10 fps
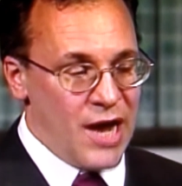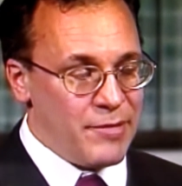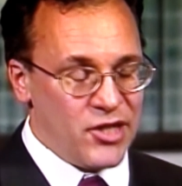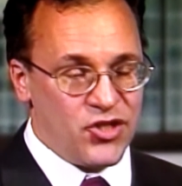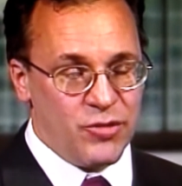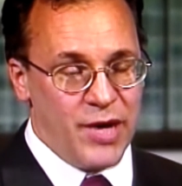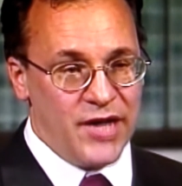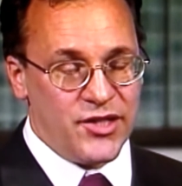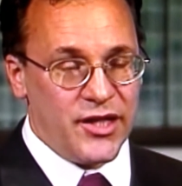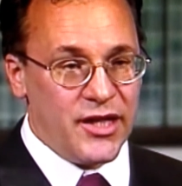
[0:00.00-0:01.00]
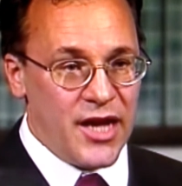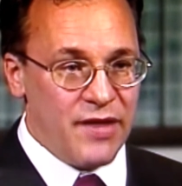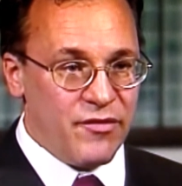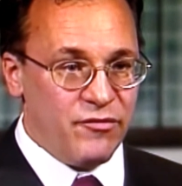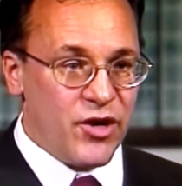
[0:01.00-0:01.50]
I'm not surmising it. I
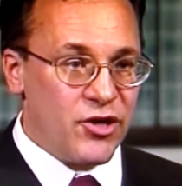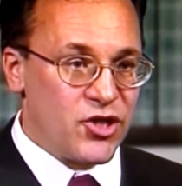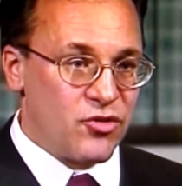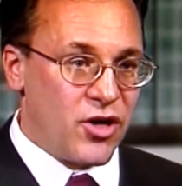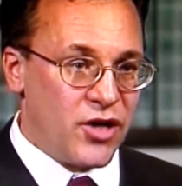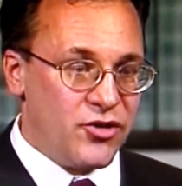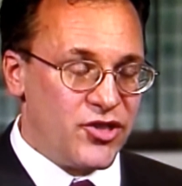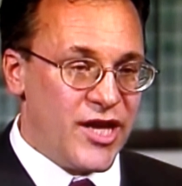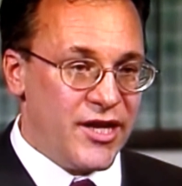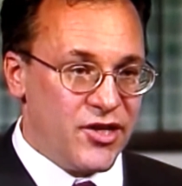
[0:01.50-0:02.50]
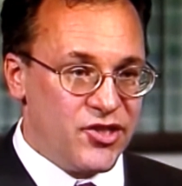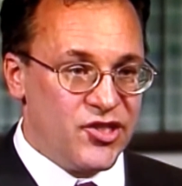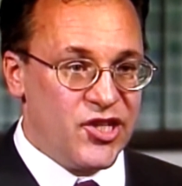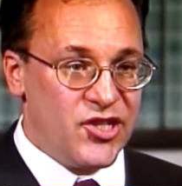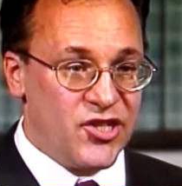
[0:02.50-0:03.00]
have a very strong understanding of
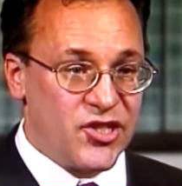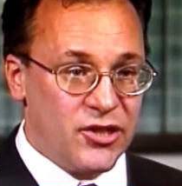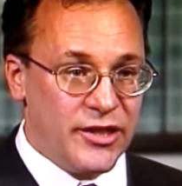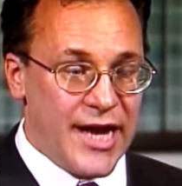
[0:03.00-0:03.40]
statistical